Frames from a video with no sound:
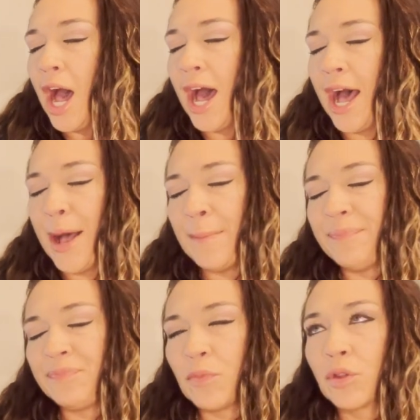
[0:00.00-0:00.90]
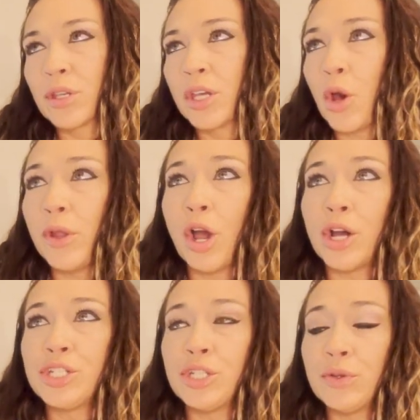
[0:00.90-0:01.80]
Um, Going
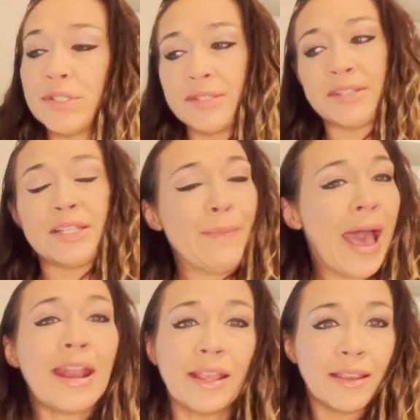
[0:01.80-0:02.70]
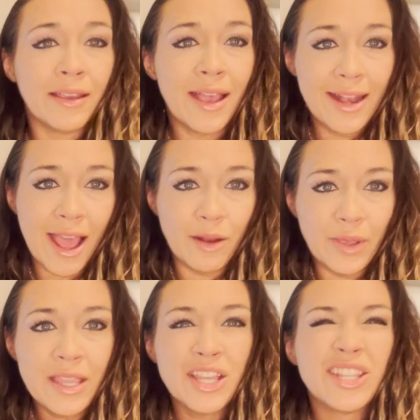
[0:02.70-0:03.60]
on to systematic
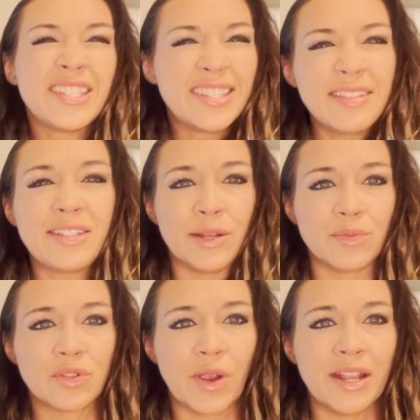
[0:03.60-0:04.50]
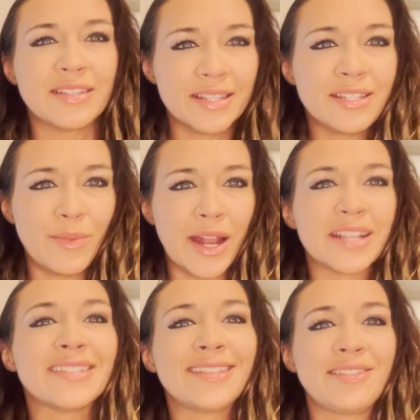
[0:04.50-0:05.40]
anatomy, systems, right?
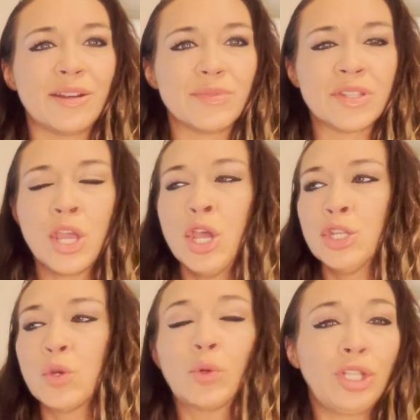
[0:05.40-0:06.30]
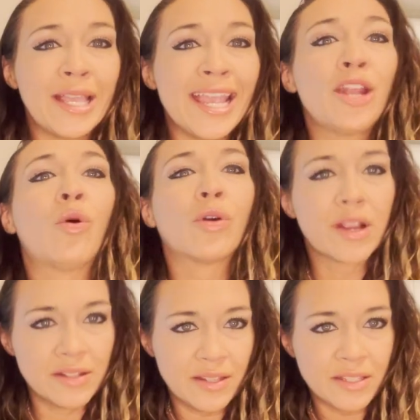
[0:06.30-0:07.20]
Systematic systems. So we're looking at
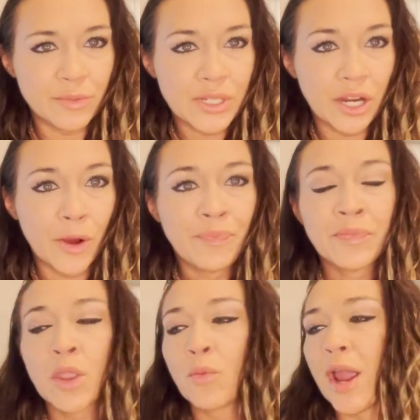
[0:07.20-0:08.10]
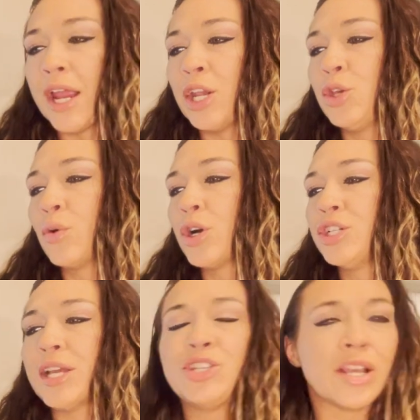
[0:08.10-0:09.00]
organ systems here, right? Your
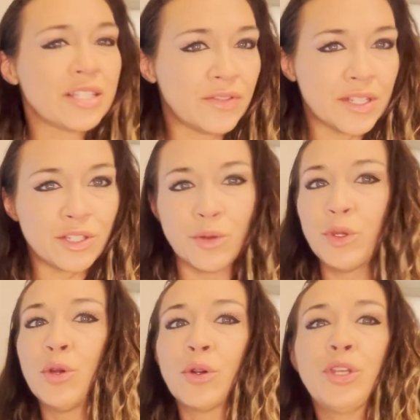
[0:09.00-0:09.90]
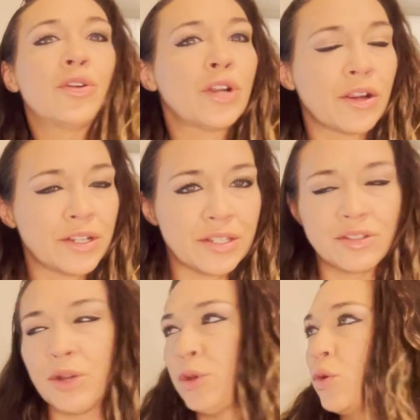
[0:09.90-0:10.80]
digestive system, your urinary
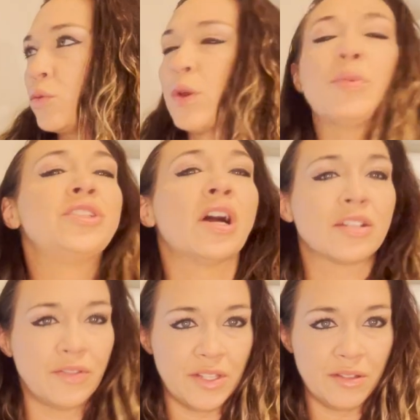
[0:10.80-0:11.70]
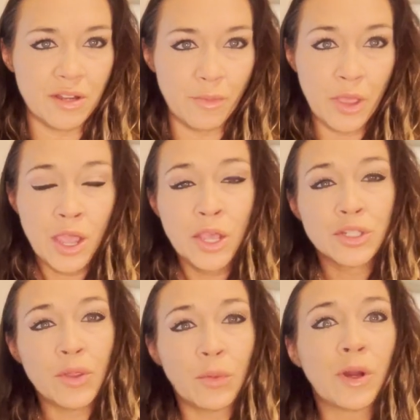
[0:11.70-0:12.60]
system, your reproductive system.
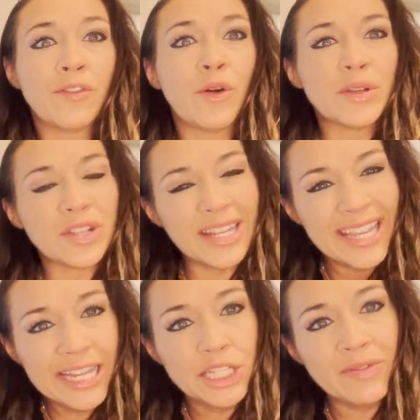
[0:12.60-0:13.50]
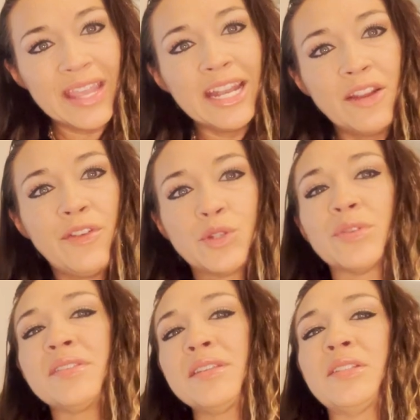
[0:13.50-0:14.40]
So then we're gonna focus on each of the individual
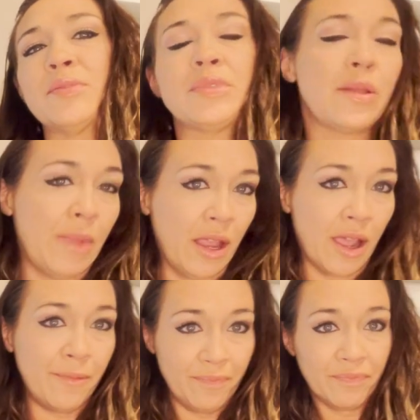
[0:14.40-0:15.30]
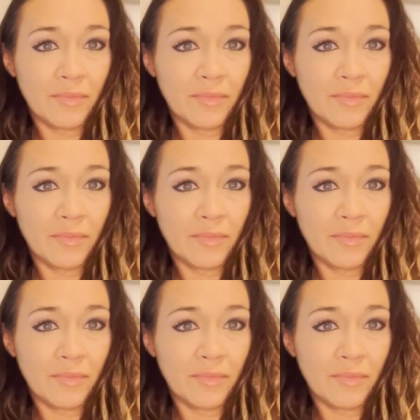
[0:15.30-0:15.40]
systems that make up